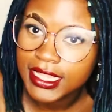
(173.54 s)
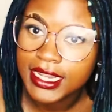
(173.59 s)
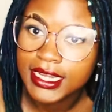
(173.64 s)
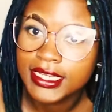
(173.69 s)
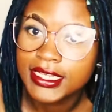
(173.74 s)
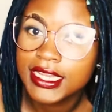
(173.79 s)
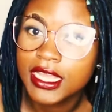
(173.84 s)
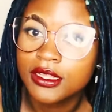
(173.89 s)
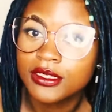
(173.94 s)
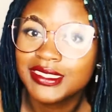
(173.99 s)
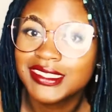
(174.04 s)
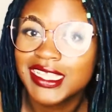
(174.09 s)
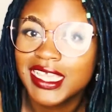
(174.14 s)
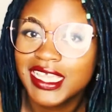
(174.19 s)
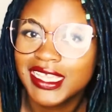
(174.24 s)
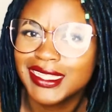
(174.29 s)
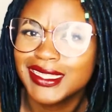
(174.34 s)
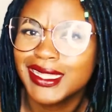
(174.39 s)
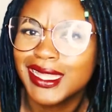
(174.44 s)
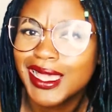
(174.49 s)
that it don't
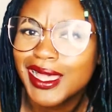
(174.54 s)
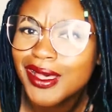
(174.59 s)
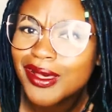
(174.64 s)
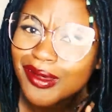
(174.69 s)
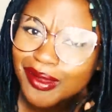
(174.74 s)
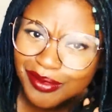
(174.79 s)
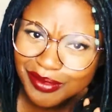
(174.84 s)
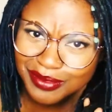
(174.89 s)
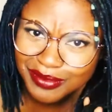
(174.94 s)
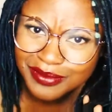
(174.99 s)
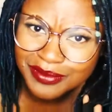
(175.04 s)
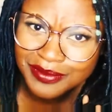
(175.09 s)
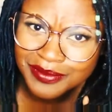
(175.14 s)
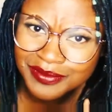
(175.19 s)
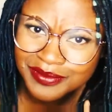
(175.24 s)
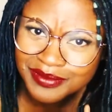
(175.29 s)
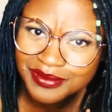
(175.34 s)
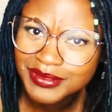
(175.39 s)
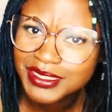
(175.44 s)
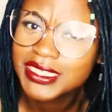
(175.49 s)
take long
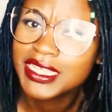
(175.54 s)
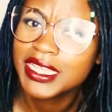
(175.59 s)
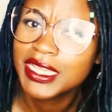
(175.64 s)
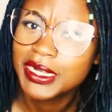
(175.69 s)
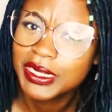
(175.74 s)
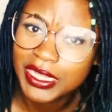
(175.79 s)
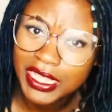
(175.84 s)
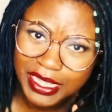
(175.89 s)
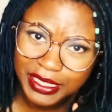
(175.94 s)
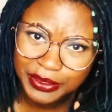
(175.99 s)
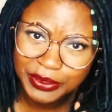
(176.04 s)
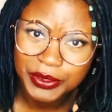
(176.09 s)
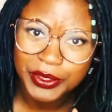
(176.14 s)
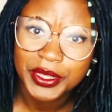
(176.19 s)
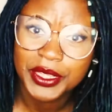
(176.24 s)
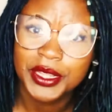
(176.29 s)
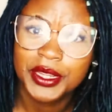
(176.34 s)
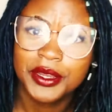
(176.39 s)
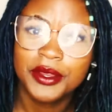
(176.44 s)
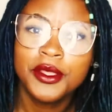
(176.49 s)
to interlock your
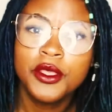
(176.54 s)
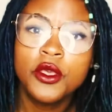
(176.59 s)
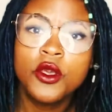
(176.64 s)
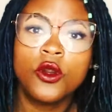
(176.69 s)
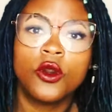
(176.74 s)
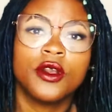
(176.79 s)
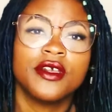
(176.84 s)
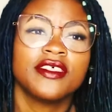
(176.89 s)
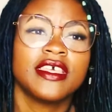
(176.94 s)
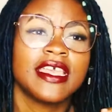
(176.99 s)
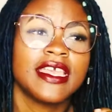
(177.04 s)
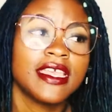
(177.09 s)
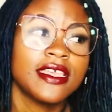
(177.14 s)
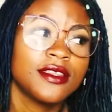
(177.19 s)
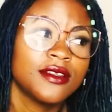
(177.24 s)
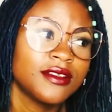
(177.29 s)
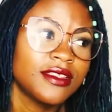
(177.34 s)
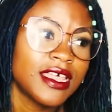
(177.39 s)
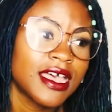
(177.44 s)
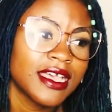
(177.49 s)
hair or that
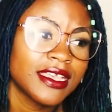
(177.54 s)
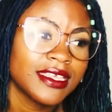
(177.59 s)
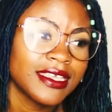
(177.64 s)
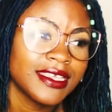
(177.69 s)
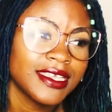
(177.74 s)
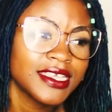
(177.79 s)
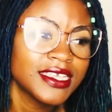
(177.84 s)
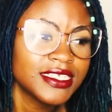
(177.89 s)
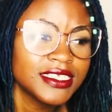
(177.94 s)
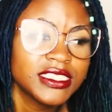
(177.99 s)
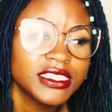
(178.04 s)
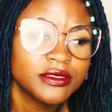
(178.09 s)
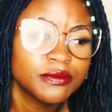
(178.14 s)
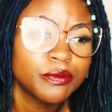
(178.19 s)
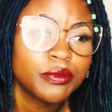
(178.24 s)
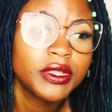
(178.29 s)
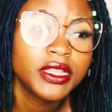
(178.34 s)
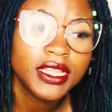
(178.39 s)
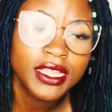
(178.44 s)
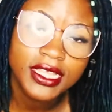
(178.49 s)
interlocking is
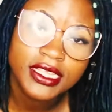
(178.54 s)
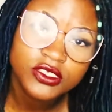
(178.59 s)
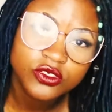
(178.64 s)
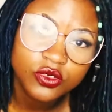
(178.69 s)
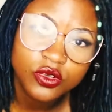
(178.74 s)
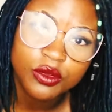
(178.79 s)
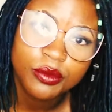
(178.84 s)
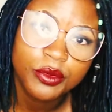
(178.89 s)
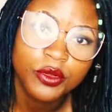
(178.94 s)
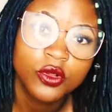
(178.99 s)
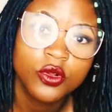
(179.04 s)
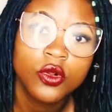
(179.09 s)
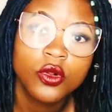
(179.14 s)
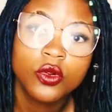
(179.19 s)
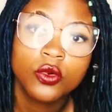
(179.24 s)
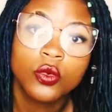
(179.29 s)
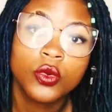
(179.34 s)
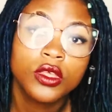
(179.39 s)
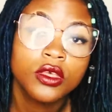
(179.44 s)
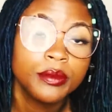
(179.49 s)
pleasurable
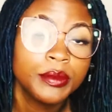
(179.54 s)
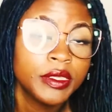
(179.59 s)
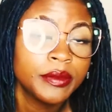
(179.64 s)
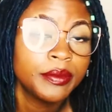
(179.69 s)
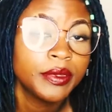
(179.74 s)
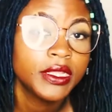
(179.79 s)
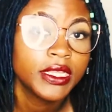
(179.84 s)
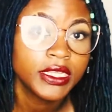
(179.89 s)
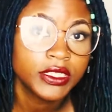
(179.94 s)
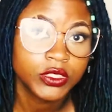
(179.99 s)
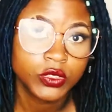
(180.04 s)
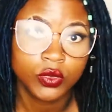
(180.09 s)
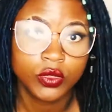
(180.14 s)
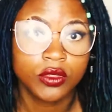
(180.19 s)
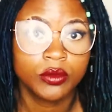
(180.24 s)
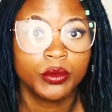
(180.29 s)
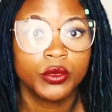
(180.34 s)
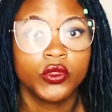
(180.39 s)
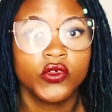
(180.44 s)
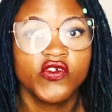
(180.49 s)
or will be
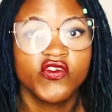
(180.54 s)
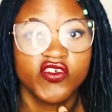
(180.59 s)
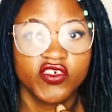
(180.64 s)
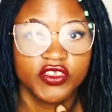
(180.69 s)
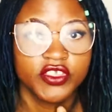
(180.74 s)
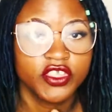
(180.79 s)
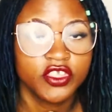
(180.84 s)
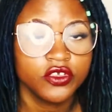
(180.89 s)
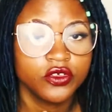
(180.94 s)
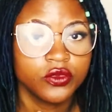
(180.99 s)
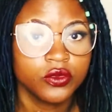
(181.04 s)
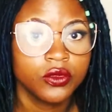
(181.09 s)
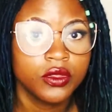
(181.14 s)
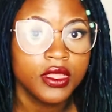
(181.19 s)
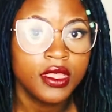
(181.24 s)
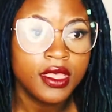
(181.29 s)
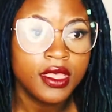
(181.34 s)
pleasurable for you.